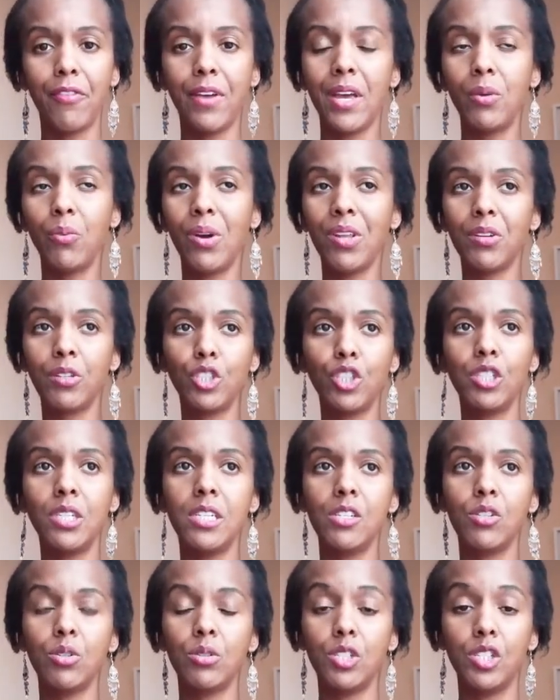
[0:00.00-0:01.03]
And whether she
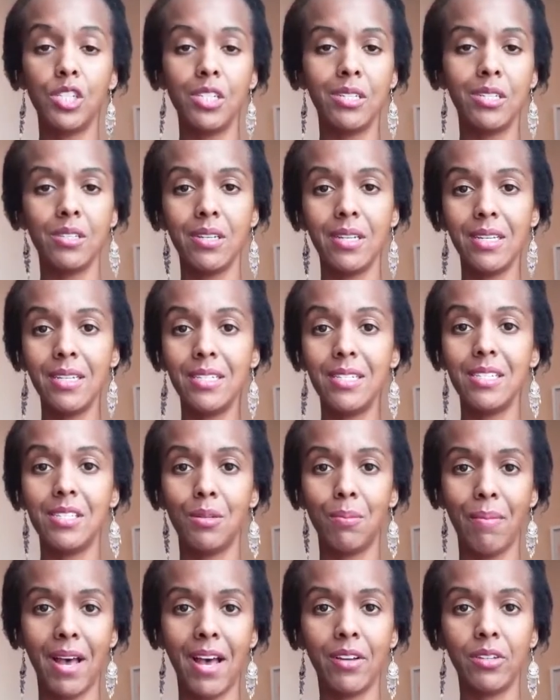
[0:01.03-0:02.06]
is or she isn't, it
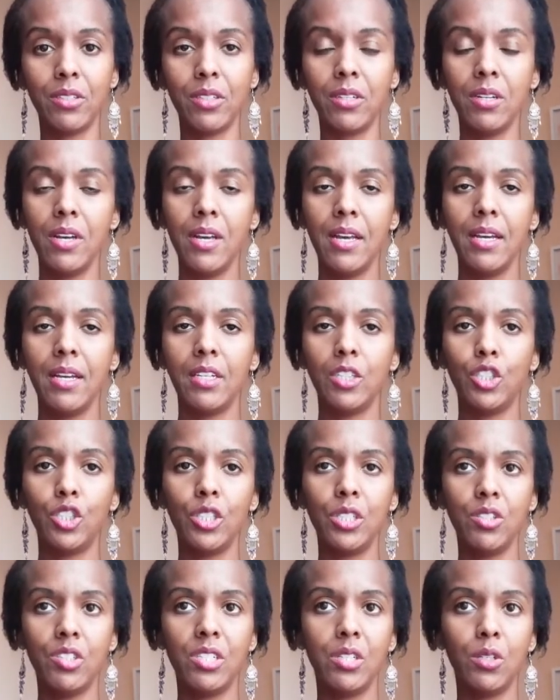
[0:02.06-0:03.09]
doesn't matter.
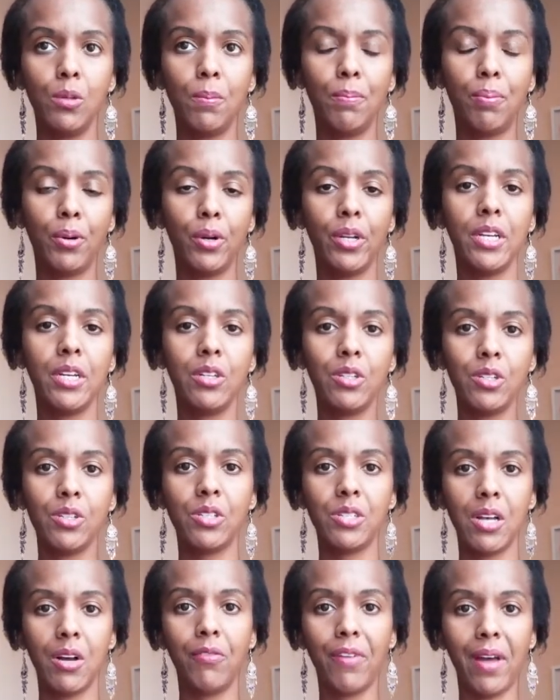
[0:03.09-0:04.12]
She's still putting
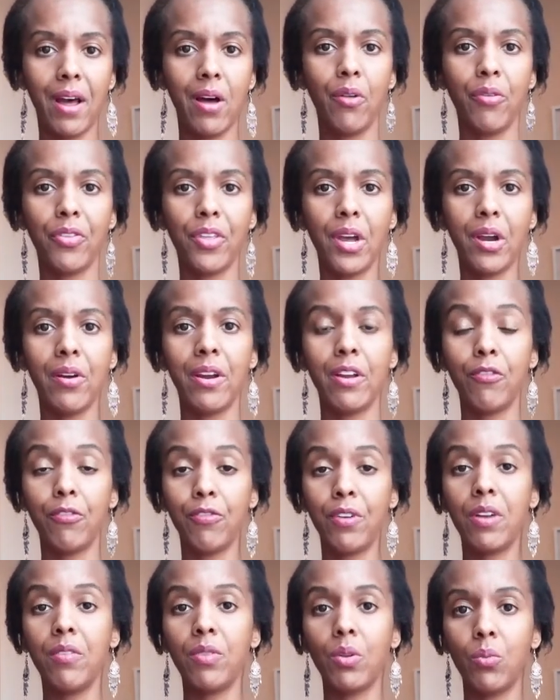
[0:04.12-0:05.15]
herself out there in
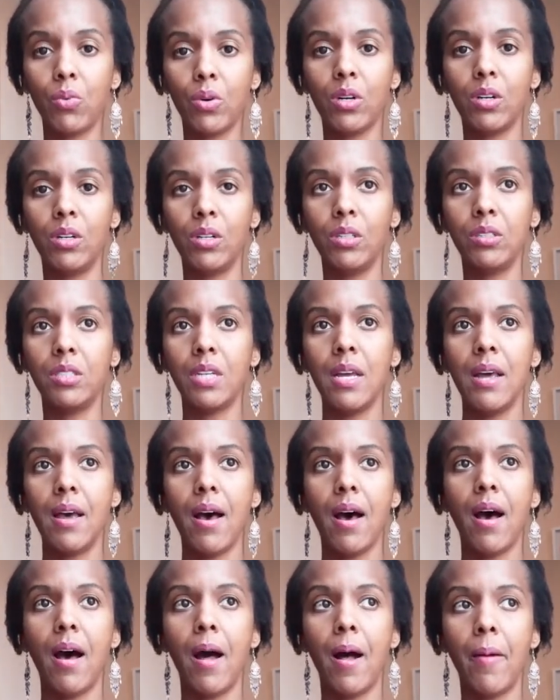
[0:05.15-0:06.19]
front of the world
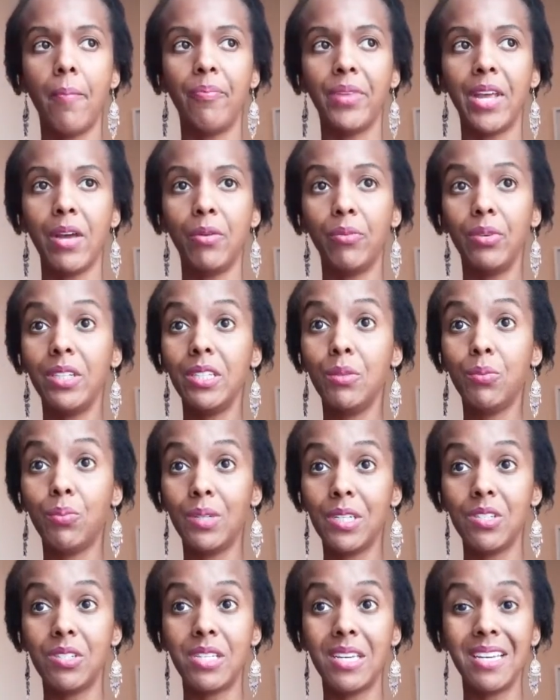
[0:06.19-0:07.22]
and really
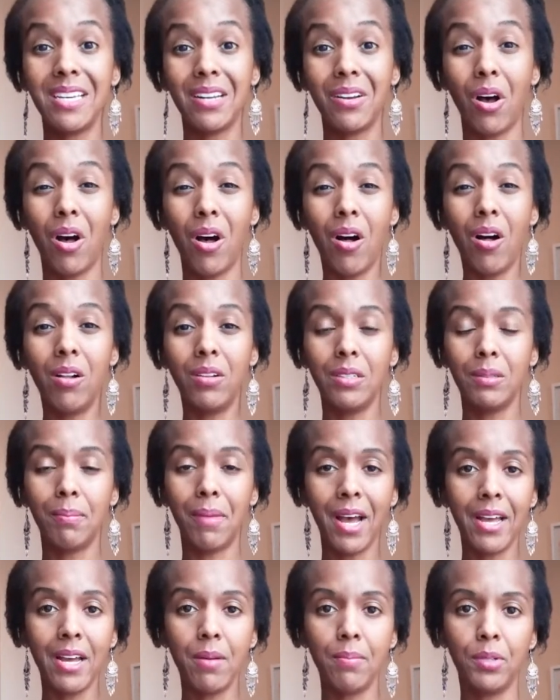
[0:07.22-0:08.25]
risking it all, in
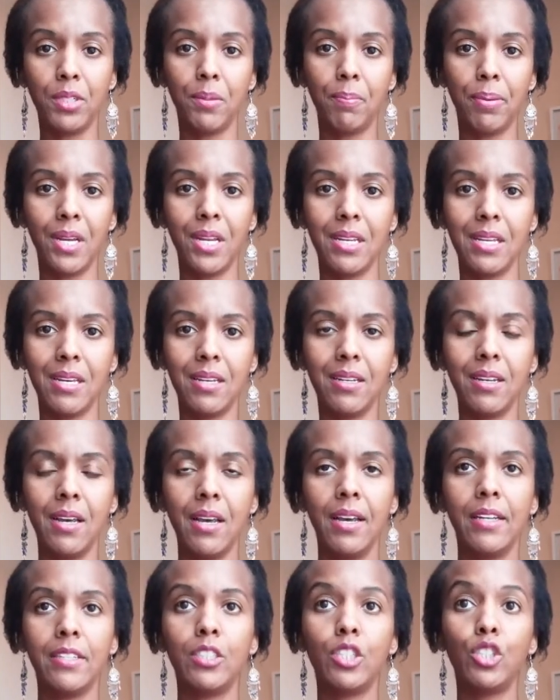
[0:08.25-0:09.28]
my humble opinion,
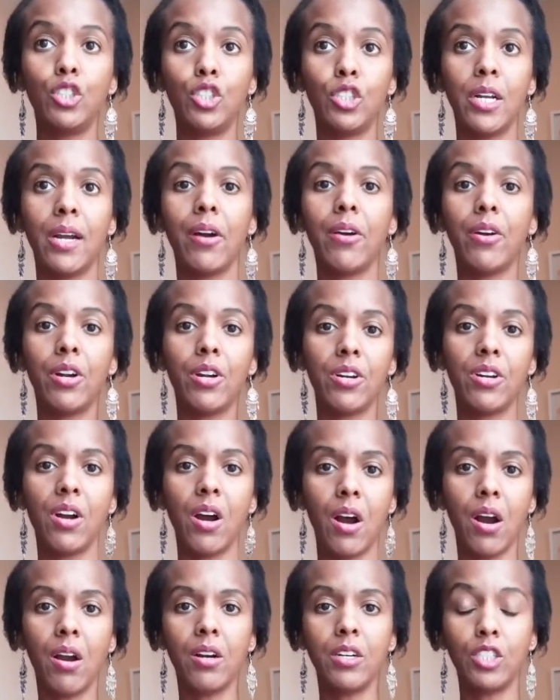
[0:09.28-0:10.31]
to share her
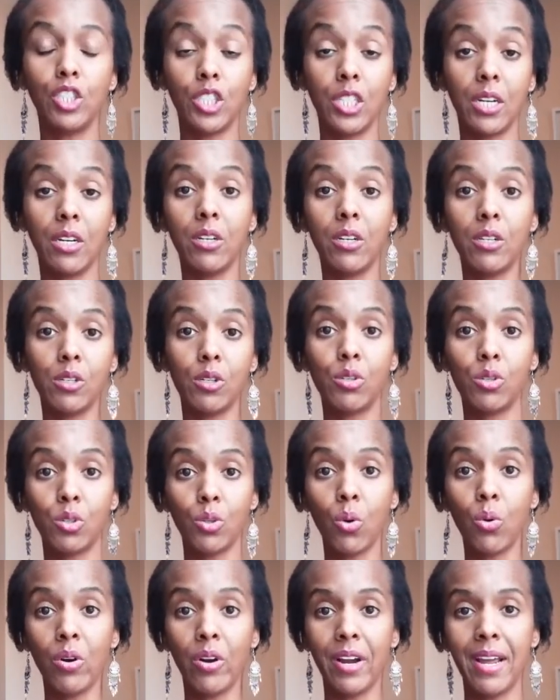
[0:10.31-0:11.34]
heart, share her
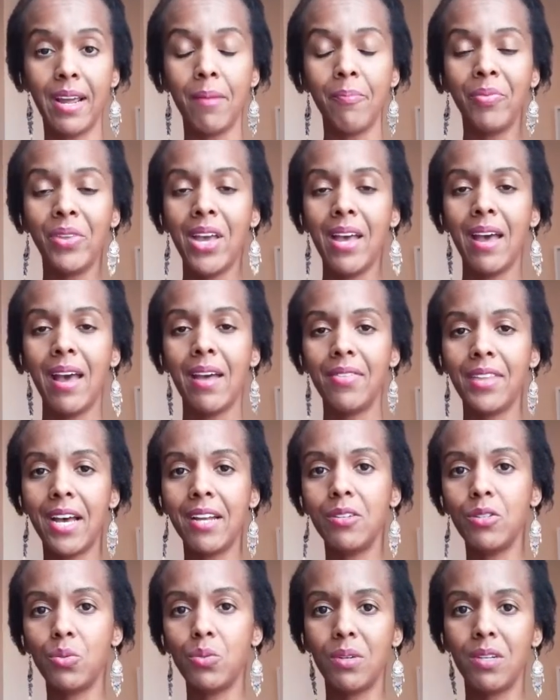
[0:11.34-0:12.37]
story. And that
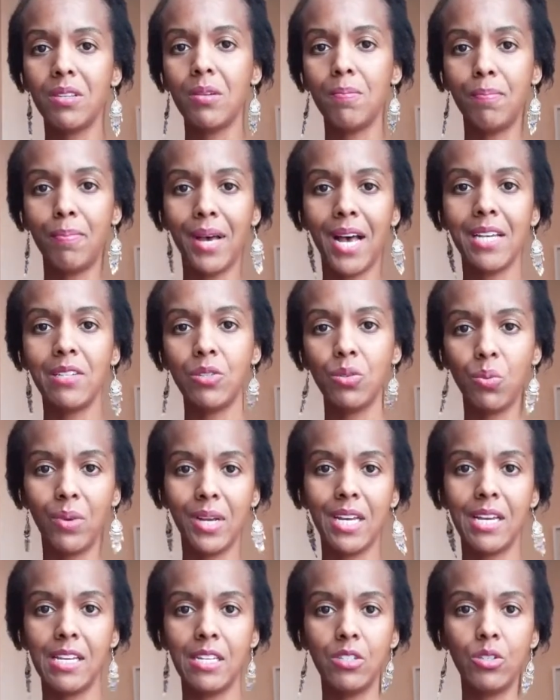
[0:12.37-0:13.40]
is one of the best
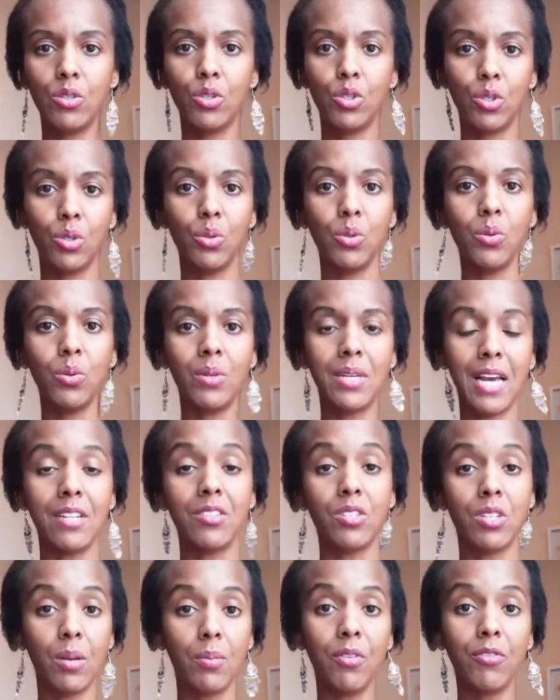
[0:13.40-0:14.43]
ways to get
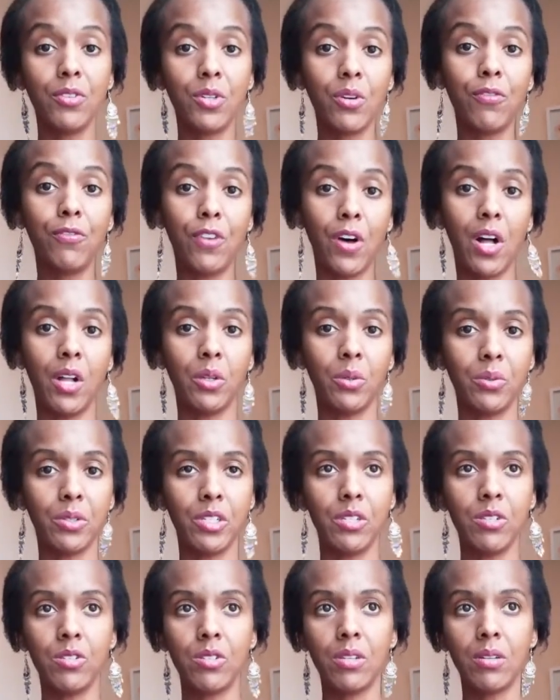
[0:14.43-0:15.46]
some of your
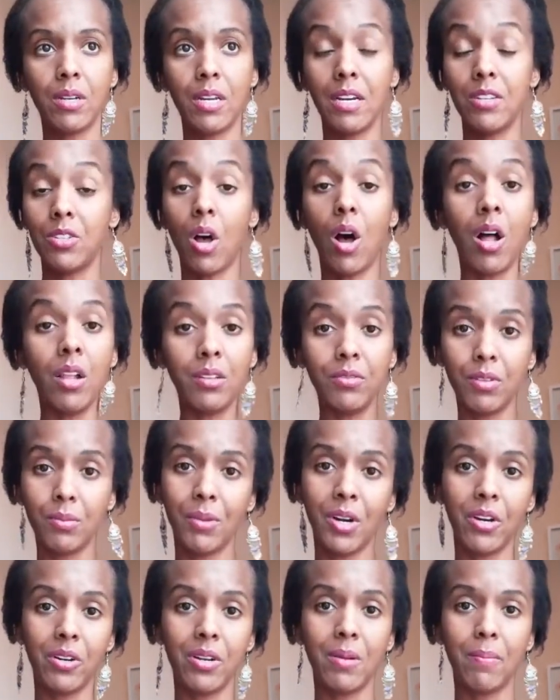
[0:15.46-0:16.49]
followers, because all of them
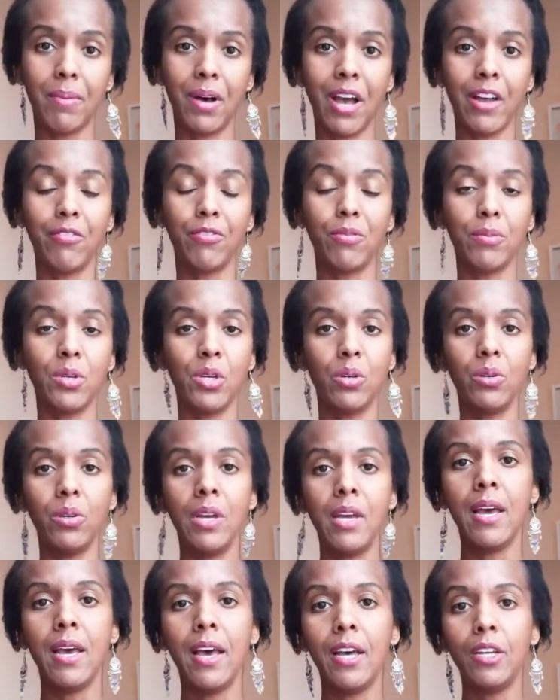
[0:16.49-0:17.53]
aren't going to buy from you,
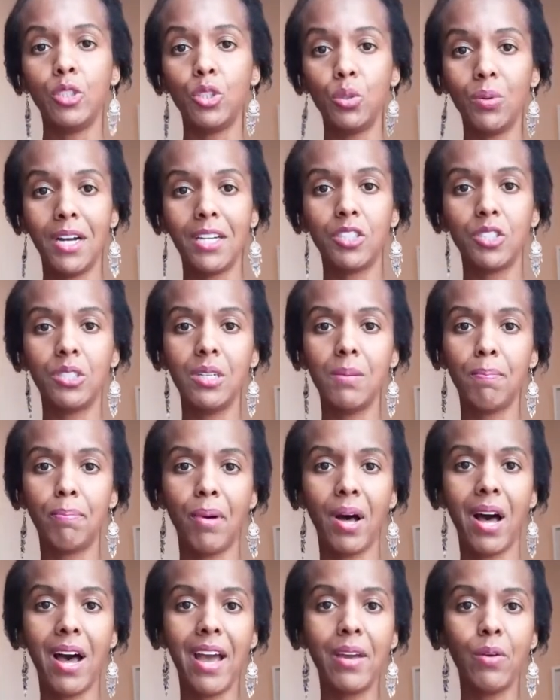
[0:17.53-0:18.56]
to actually
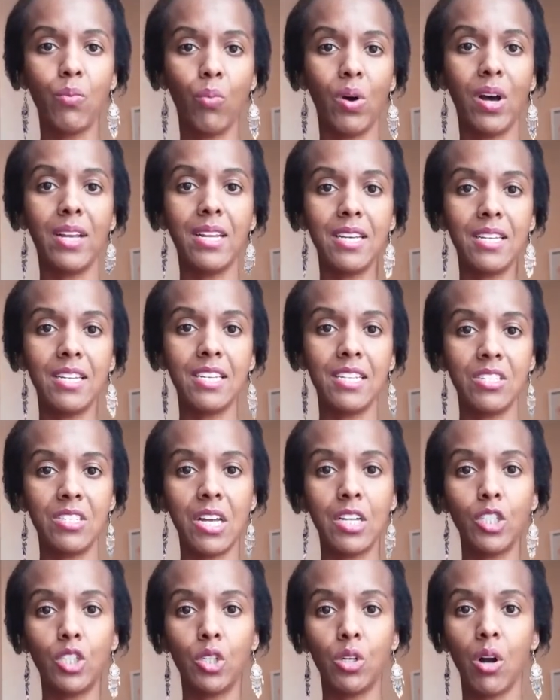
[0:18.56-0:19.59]
buy what it is
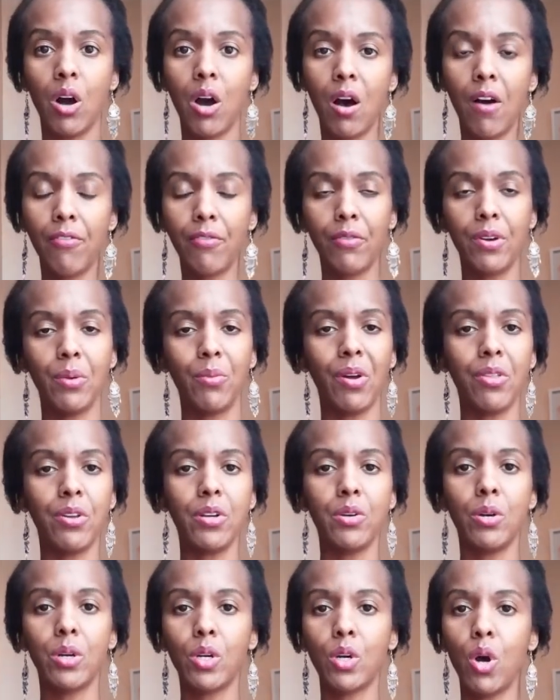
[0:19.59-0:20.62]
that you're offering, whether
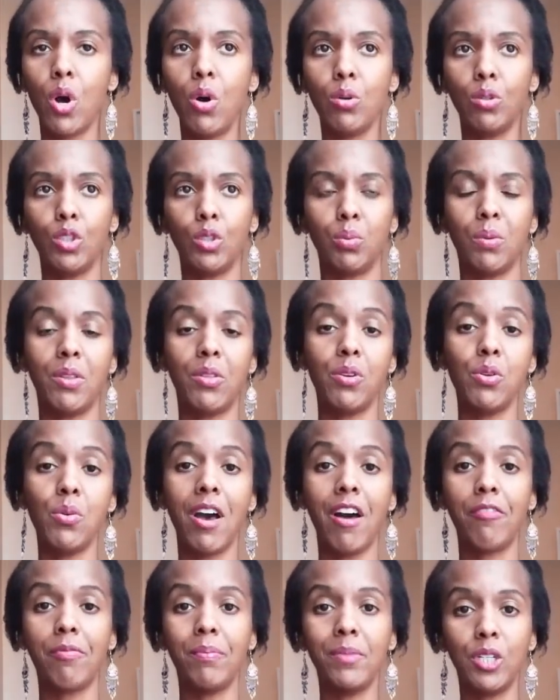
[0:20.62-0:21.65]
you're a coach, whether you
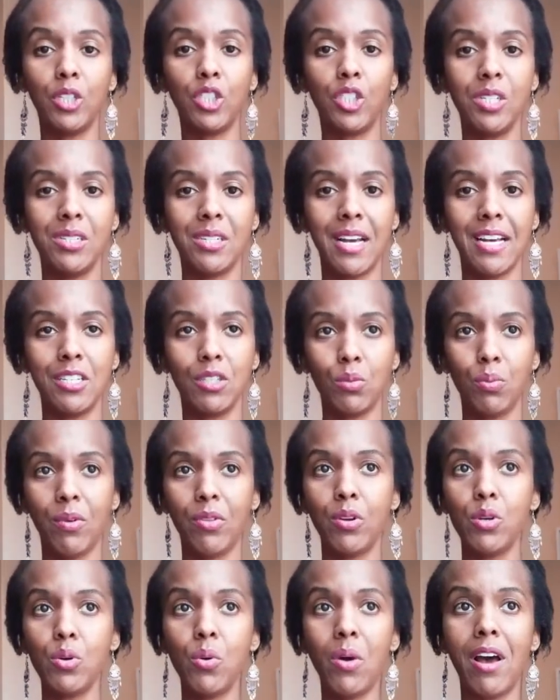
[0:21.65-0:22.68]
have merchandise, whether
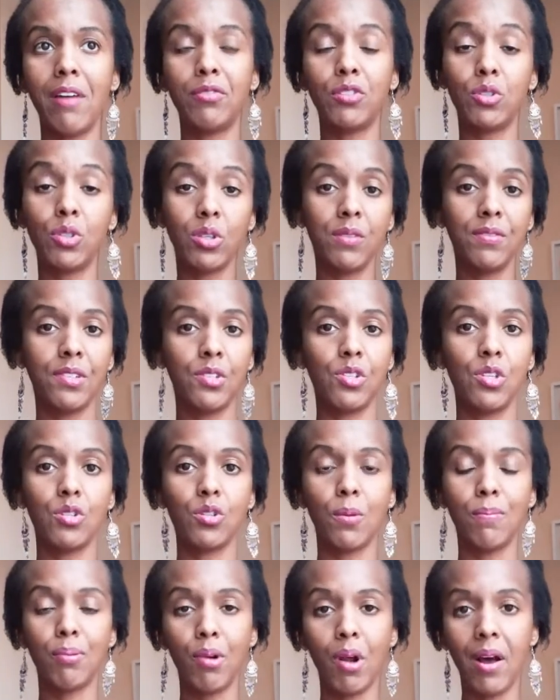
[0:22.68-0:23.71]
you have services
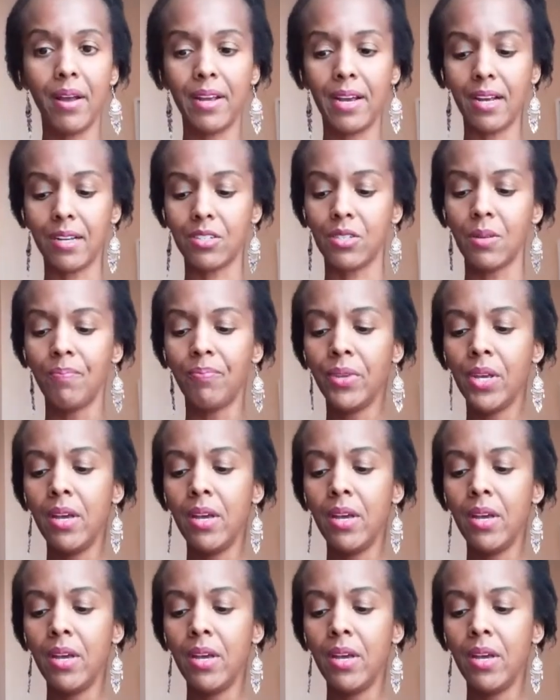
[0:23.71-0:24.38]
or products.